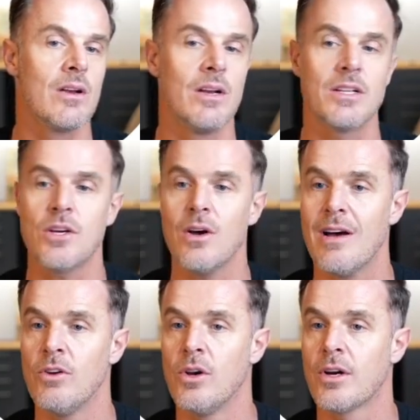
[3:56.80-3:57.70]
Let's go
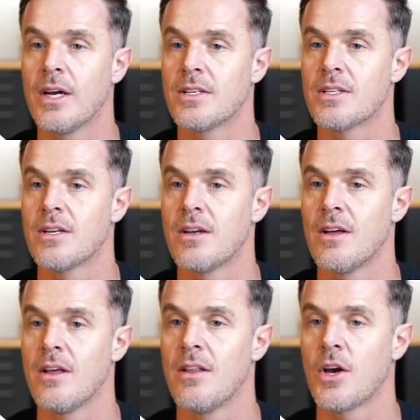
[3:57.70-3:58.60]
have a look at
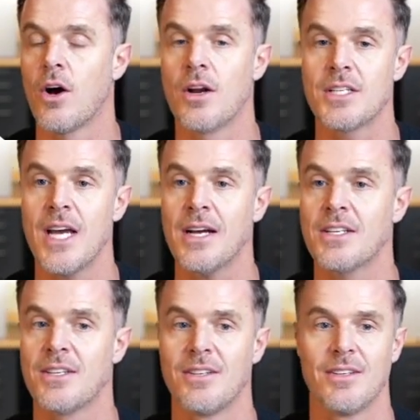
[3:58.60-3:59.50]
the
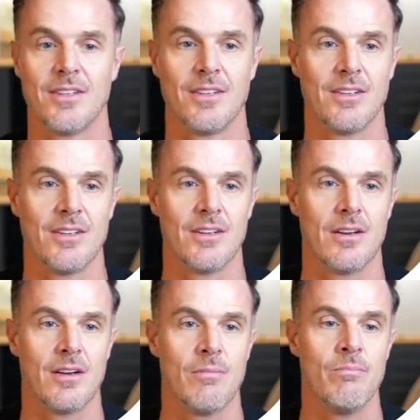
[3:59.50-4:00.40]
contact.
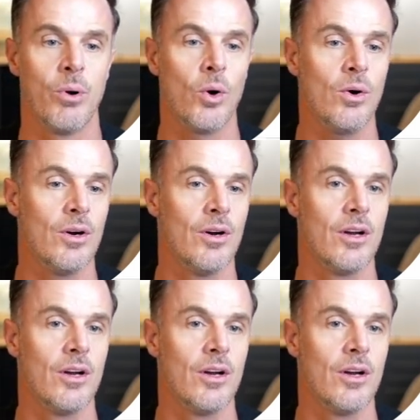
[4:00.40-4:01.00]
Mpho.